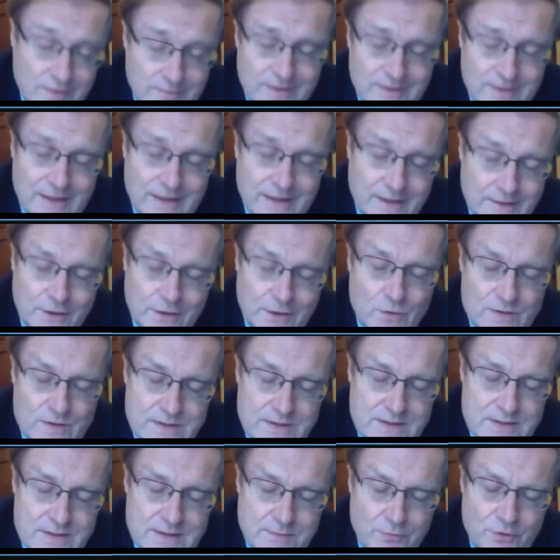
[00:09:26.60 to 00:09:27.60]
there being a
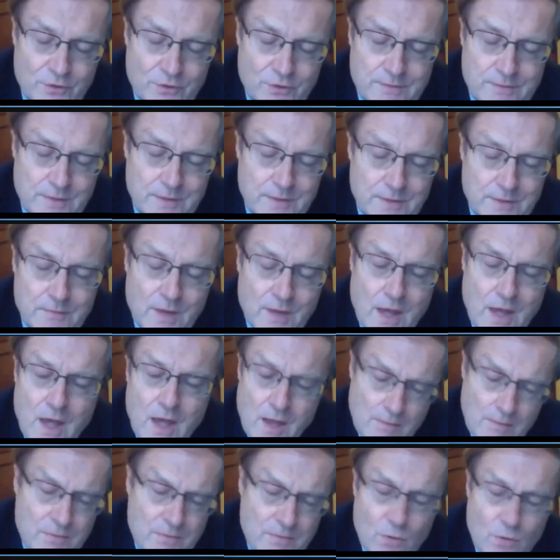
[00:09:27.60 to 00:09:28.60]
liquidity premium.
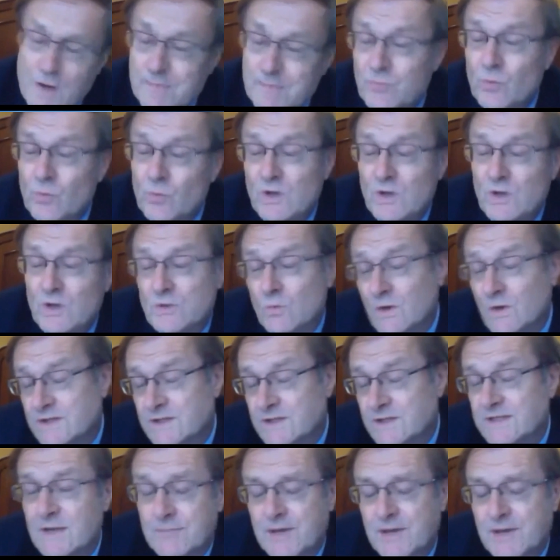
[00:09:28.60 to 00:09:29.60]
But what, what, what
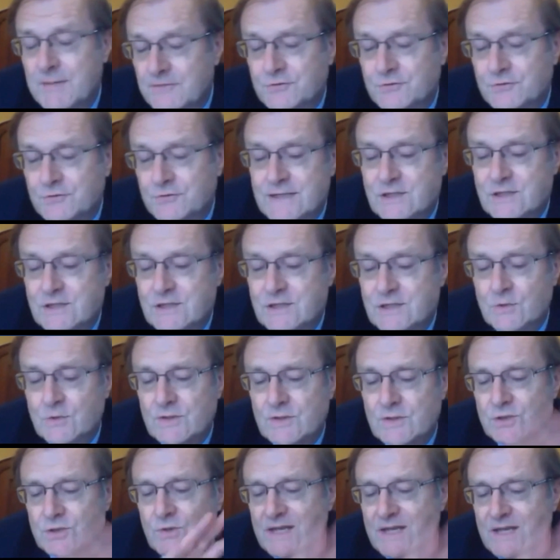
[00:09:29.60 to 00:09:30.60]
some people have tried to
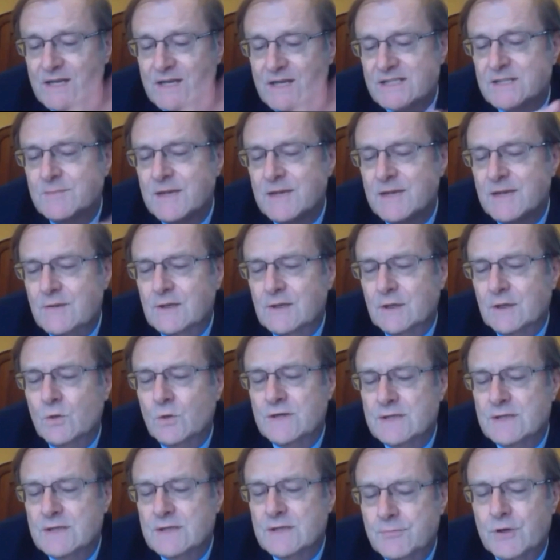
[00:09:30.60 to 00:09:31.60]
do is to estimate the
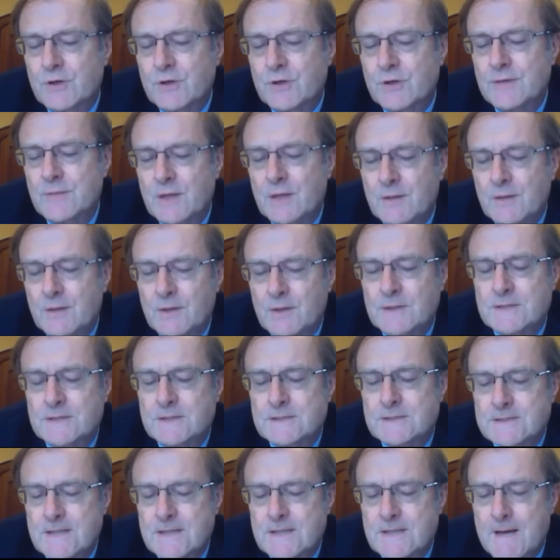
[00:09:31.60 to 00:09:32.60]
liquidity premium
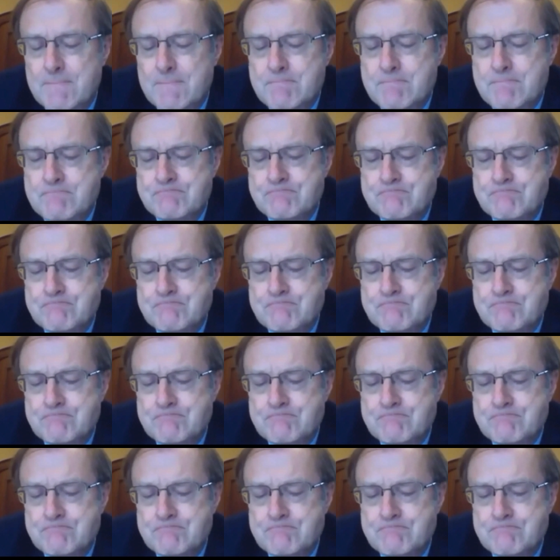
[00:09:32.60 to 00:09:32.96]
as uh,